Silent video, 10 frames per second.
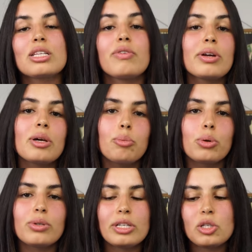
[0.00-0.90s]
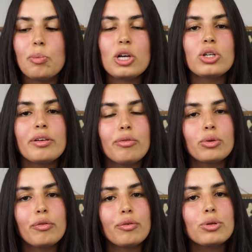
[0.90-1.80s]
it's very important, especially for
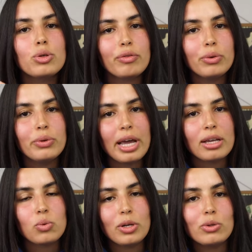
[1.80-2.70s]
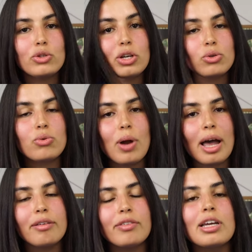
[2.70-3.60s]
the first few days when you just
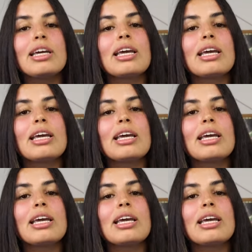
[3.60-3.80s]
arrive,